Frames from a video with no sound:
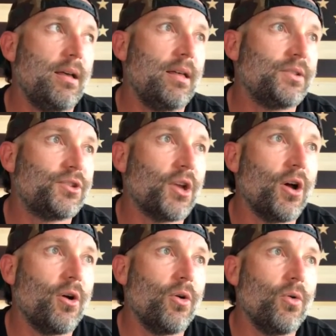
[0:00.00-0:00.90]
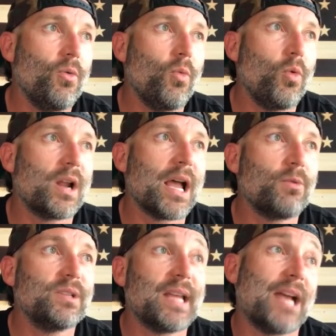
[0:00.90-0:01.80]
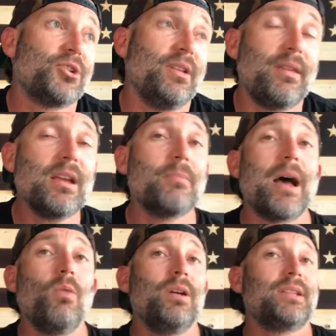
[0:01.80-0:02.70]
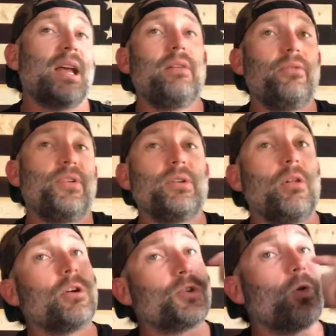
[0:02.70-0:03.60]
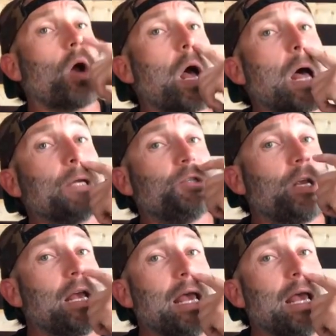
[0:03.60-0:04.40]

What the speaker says: So what I was actually thinking about was I have a very large garage,